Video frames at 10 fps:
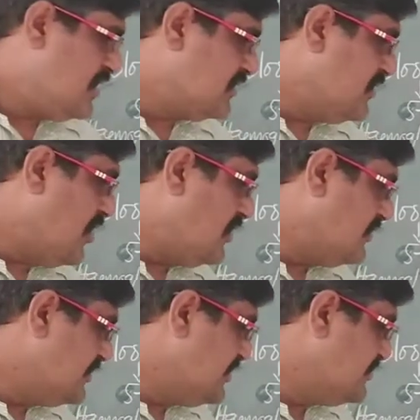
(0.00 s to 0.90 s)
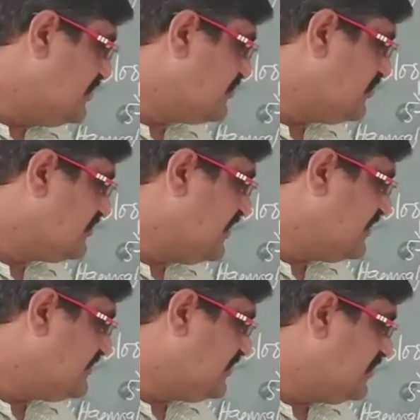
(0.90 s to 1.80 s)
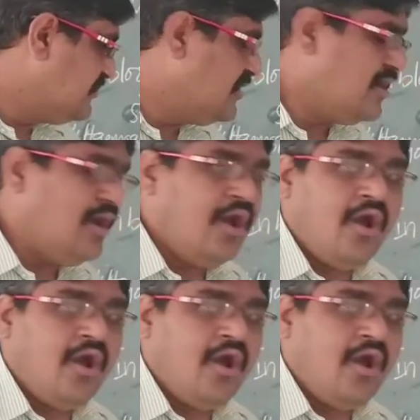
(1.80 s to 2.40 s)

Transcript: it is dissociates into the